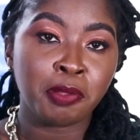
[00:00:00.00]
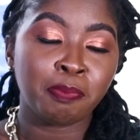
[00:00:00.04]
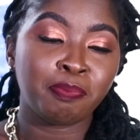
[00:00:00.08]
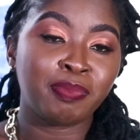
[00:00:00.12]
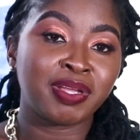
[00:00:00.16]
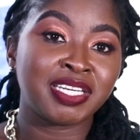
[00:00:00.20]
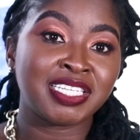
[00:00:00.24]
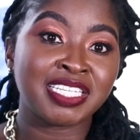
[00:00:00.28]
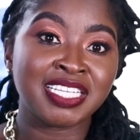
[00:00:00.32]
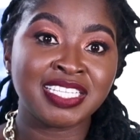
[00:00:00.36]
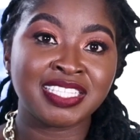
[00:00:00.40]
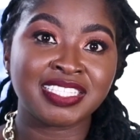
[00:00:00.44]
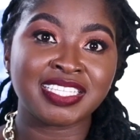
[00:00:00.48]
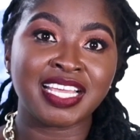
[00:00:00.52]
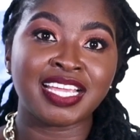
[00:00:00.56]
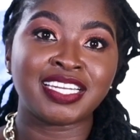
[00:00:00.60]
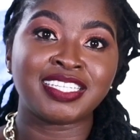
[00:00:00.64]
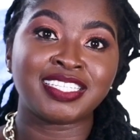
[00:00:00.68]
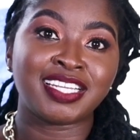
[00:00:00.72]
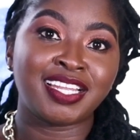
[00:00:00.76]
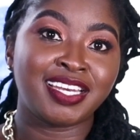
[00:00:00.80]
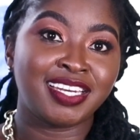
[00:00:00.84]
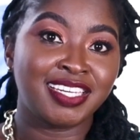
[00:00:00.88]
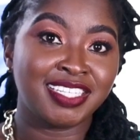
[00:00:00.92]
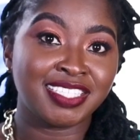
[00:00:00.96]
but it's
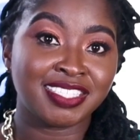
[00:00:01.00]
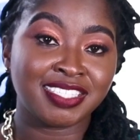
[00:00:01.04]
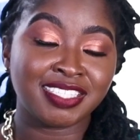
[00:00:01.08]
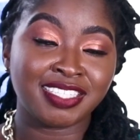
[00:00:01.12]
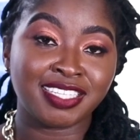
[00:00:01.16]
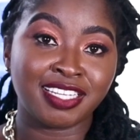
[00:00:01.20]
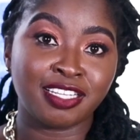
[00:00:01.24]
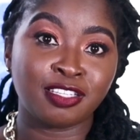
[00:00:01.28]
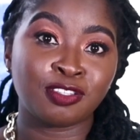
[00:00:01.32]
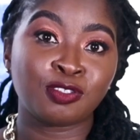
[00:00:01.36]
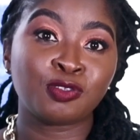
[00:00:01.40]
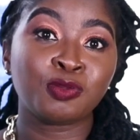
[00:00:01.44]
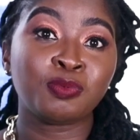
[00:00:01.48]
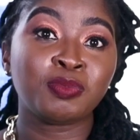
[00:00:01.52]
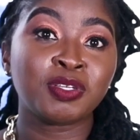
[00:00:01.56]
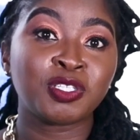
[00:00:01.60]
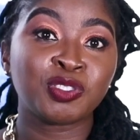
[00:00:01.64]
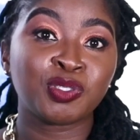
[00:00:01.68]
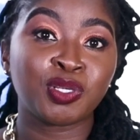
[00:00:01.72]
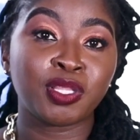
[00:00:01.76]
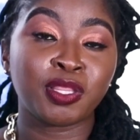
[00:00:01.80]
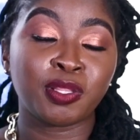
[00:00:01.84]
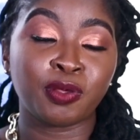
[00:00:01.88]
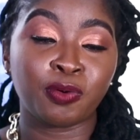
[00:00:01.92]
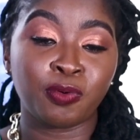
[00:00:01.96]
at a distance. So make
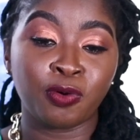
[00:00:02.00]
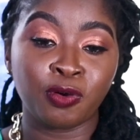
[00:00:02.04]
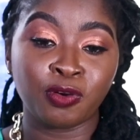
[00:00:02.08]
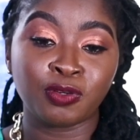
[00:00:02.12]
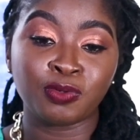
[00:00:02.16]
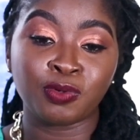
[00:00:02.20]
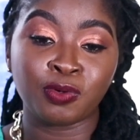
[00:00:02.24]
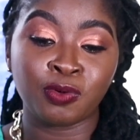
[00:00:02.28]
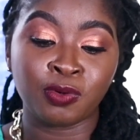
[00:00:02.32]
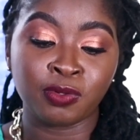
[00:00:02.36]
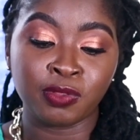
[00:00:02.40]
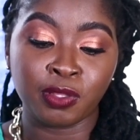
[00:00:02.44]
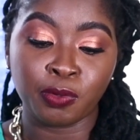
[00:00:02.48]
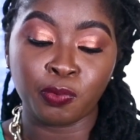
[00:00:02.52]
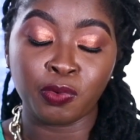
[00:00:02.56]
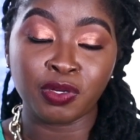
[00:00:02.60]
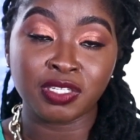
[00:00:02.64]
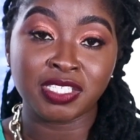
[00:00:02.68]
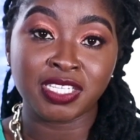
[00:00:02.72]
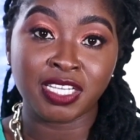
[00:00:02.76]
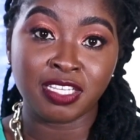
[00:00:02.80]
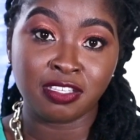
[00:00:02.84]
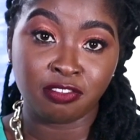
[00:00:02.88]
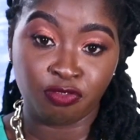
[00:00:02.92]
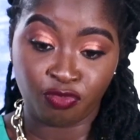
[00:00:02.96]
sure the
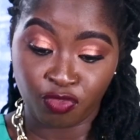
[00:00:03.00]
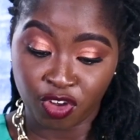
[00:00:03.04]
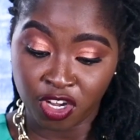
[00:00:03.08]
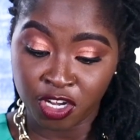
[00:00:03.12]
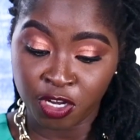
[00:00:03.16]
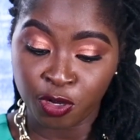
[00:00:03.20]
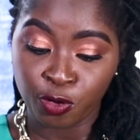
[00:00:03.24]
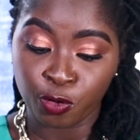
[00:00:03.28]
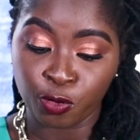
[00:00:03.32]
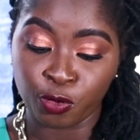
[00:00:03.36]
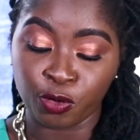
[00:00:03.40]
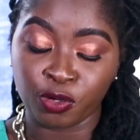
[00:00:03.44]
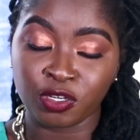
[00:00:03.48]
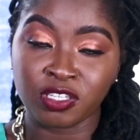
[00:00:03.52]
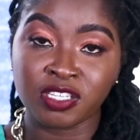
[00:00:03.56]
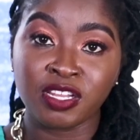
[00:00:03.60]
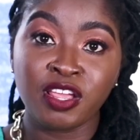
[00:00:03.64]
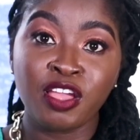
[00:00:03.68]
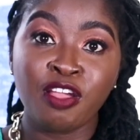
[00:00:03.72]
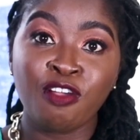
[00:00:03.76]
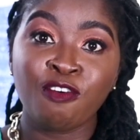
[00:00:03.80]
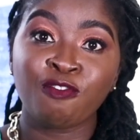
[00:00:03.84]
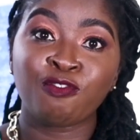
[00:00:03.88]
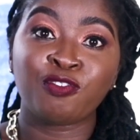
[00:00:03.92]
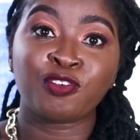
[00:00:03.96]
water is very hot
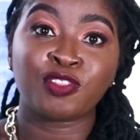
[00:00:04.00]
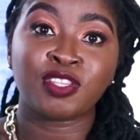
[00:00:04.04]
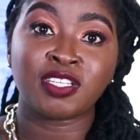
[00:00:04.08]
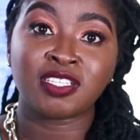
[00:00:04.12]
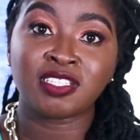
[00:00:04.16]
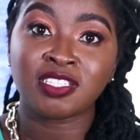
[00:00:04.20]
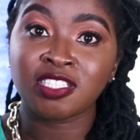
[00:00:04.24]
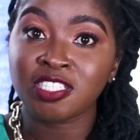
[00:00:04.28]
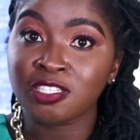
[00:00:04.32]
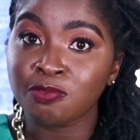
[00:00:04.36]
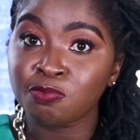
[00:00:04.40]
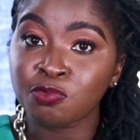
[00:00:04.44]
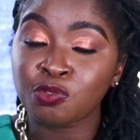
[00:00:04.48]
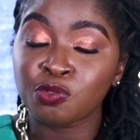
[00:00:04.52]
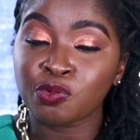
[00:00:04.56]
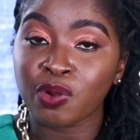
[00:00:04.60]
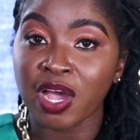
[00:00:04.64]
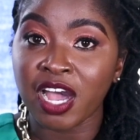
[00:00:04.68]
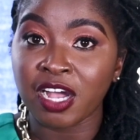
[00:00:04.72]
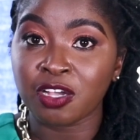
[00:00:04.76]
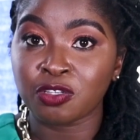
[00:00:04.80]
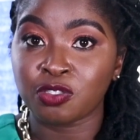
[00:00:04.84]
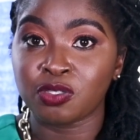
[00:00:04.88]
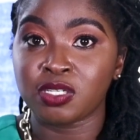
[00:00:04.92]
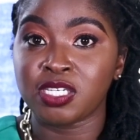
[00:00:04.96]
for the steam to
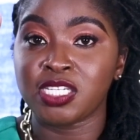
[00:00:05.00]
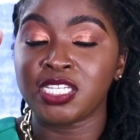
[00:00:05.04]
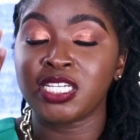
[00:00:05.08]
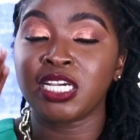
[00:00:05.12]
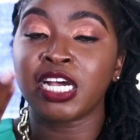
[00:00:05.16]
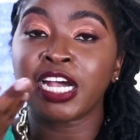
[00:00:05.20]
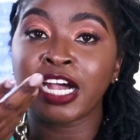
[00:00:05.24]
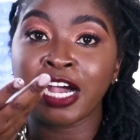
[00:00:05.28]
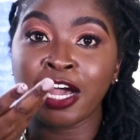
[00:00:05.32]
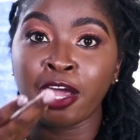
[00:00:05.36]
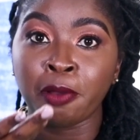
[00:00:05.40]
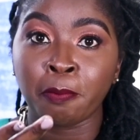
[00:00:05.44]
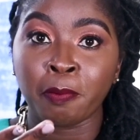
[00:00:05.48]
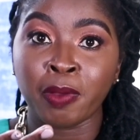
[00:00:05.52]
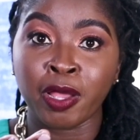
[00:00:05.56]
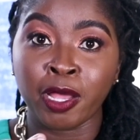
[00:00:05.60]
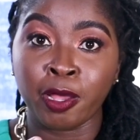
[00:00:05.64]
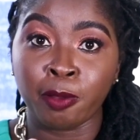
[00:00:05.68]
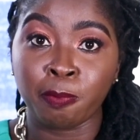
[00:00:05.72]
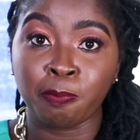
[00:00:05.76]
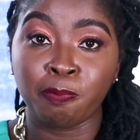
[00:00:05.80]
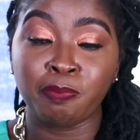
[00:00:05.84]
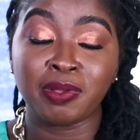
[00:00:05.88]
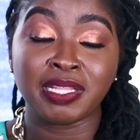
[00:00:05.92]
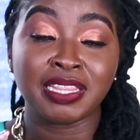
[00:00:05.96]
actually come
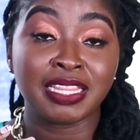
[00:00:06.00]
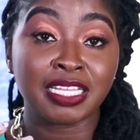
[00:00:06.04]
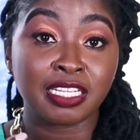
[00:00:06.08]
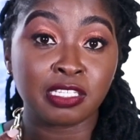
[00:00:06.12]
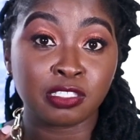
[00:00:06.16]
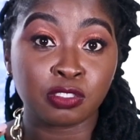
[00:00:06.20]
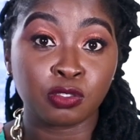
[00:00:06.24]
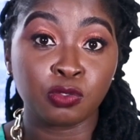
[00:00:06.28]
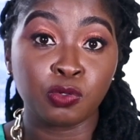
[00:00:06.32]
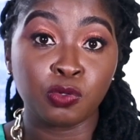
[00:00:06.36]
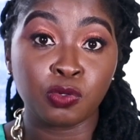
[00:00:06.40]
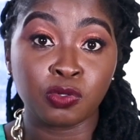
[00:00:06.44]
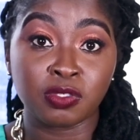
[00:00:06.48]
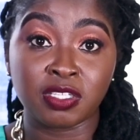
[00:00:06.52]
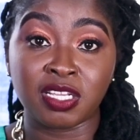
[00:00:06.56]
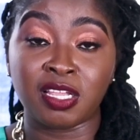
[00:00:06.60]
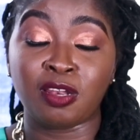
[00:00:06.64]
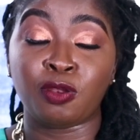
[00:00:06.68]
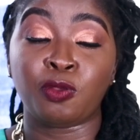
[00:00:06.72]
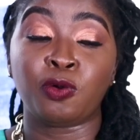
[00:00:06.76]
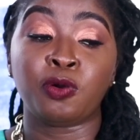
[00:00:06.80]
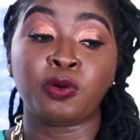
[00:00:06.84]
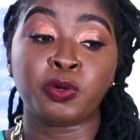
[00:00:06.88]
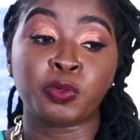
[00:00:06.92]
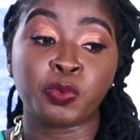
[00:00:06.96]
up. But that goes a
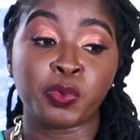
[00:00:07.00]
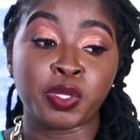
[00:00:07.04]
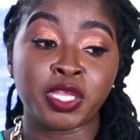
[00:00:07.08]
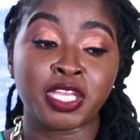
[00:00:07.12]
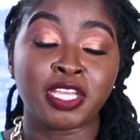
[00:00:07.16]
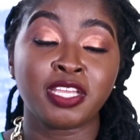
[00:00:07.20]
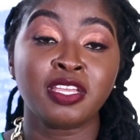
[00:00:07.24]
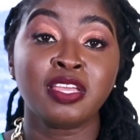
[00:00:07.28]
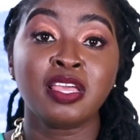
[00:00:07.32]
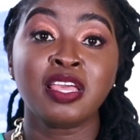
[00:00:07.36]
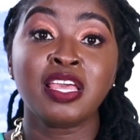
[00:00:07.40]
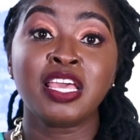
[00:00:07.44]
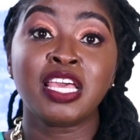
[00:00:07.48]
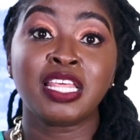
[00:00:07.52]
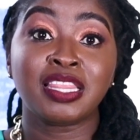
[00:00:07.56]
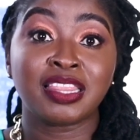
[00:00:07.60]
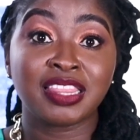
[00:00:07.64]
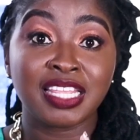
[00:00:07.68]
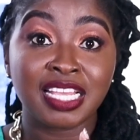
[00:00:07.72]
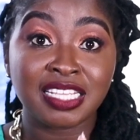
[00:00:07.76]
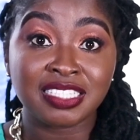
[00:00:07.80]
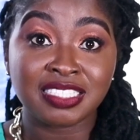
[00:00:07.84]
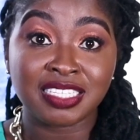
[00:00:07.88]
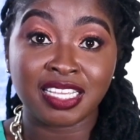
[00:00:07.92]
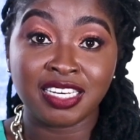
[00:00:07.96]
long way.
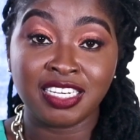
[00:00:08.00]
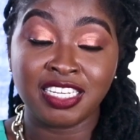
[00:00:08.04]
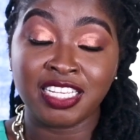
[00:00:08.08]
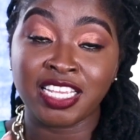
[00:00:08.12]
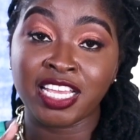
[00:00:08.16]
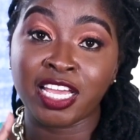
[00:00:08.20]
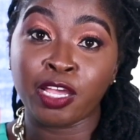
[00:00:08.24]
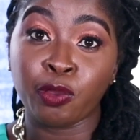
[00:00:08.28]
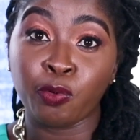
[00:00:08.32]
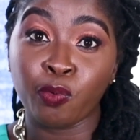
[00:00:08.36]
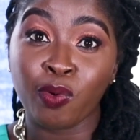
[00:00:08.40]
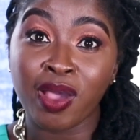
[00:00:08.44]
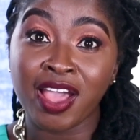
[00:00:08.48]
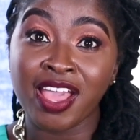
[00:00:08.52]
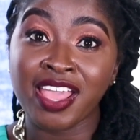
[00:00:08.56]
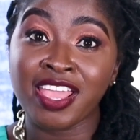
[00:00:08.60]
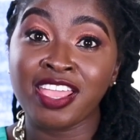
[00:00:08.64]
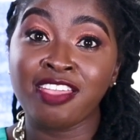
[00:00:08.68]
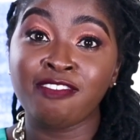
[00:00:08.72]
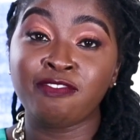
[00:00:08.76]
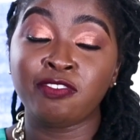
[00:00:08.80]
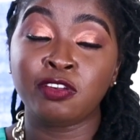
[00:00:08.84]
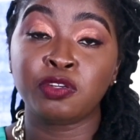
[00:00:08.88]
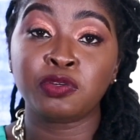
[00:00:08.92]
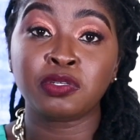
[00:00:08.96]
That's a
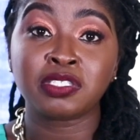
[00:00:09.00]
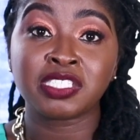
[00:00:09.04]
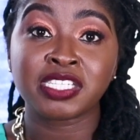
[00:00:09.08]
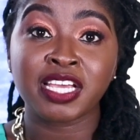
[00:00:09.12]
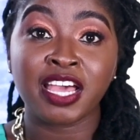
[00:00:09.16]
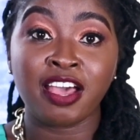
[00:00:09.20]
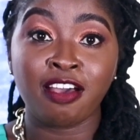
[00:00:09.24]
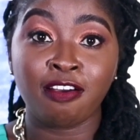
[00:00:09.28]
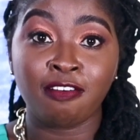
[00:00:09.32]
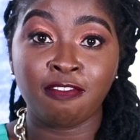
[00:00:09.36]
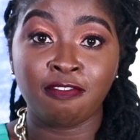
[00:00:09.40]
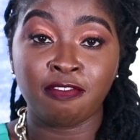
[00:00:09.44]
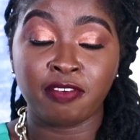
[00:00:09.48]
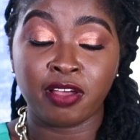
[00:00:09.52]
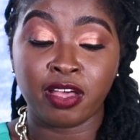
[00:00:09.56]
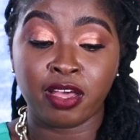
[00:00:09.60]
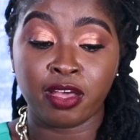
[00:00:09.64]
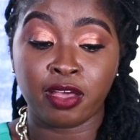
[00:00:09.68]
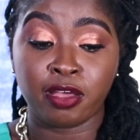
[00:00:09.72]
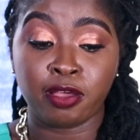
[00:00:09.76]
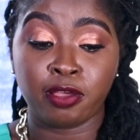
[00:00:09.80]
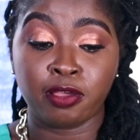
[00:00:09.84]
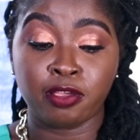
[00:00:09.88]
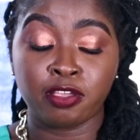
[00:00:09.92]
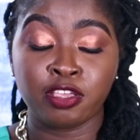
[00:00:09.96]
DIY if you don't have
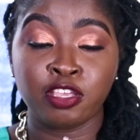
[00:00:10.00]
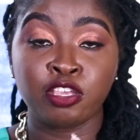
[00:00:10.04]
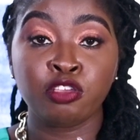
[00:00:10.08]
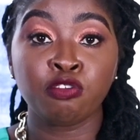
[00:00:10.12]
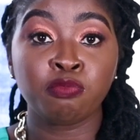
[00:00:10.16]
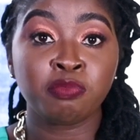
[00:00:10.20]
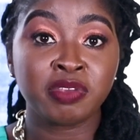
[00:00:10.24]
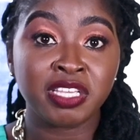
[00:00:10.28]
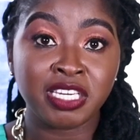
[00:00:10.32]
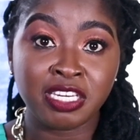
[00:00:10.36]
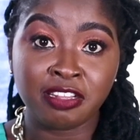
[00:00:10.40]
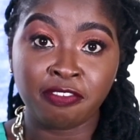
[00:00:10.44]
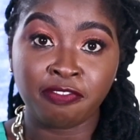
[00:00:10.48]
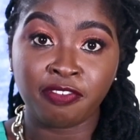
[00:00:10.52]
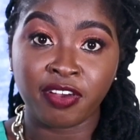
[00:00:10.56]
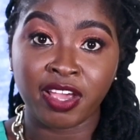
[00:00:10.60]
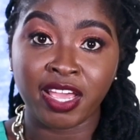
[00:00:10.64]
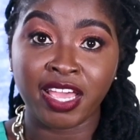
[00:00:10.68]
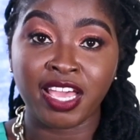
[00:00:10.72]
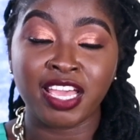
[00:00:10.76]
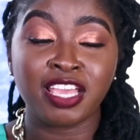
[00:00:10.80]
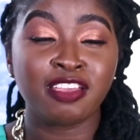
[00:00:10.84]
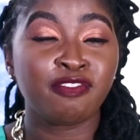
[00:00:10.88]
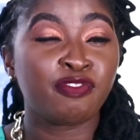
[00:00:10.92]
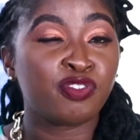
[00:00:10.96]
a
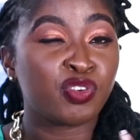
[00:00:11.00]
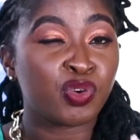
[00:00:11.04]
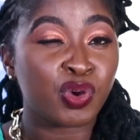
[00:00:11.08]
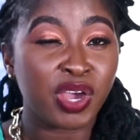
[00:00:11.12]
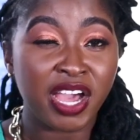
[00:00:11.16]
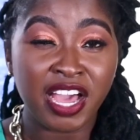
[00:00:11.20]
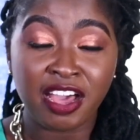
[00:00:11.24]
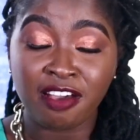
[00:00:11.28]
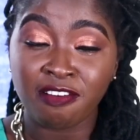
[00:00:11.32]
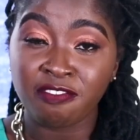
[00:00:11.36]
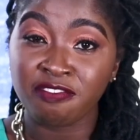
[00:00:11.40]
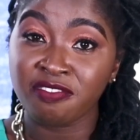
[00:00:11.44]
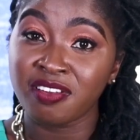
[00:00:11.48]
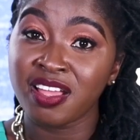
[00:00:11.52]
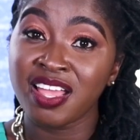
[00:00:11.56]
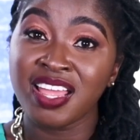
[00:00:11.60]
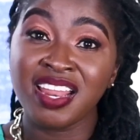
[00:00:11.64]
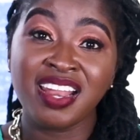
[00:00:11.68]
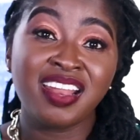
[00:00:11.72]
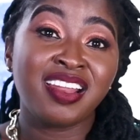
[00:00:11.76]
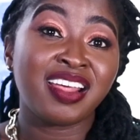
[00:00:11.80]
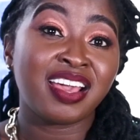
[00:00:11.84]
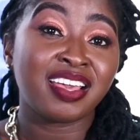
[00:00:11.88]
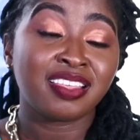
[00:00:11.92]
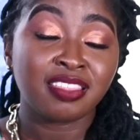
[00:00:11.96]
humidifier. If you have,
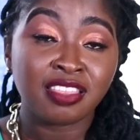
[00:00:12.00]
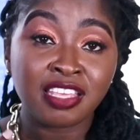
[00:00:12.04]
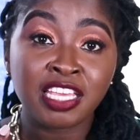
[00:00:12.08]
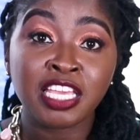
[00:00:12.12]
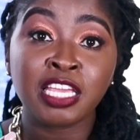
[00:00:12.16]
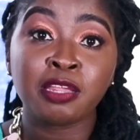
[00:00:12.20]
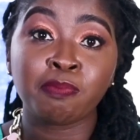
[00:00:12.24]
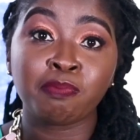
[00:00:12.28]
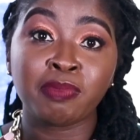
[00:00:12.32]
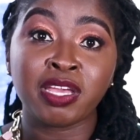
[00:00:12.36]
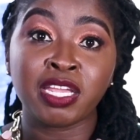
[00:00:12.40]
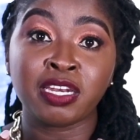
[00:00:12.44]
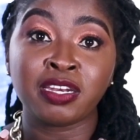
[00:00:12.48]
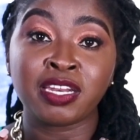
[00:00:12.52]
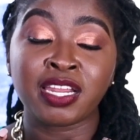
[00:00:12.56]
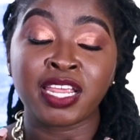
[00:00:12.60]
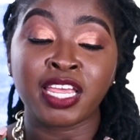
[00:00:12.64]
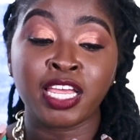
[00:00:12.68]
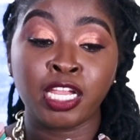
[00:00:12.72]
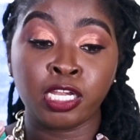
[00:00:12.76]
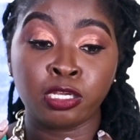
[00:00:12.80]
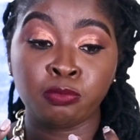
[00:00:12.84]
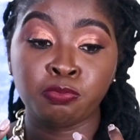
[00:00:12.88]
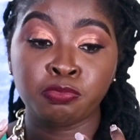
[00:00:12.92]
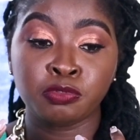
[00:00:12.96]
I think it might
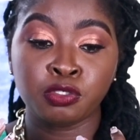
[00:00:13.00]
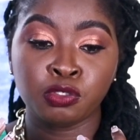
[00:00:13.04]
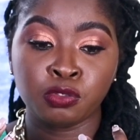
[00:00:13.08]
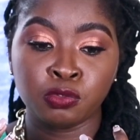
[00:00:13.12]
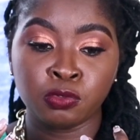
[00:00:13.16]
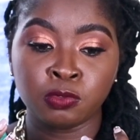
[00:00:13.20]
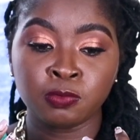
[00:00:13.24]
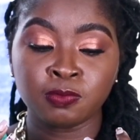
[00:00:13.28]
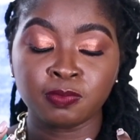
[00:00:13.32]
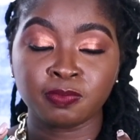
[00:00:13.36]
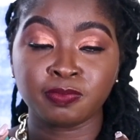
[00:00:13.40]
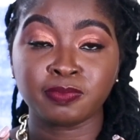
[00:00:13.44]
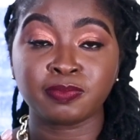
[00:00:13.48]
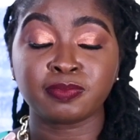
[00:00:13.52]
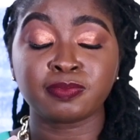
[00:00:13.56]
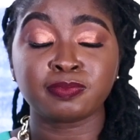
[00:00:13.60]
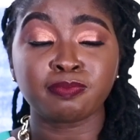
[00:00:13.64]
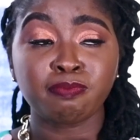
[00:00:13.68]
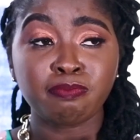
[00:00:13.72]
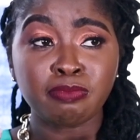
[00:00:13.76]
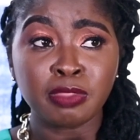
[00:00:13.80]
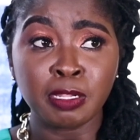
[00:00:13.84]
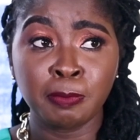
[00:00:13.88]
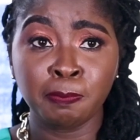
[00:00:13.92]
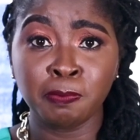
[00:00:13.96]
help to
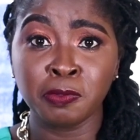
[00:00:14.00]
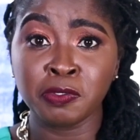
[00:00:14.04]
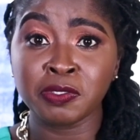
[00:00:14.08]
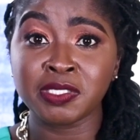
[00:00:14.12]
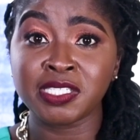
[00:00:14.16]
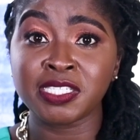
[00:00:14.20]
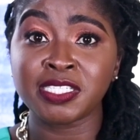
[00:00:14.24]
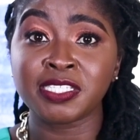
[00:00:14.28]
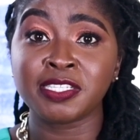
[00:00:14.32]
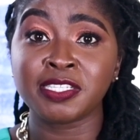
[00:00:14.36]
put it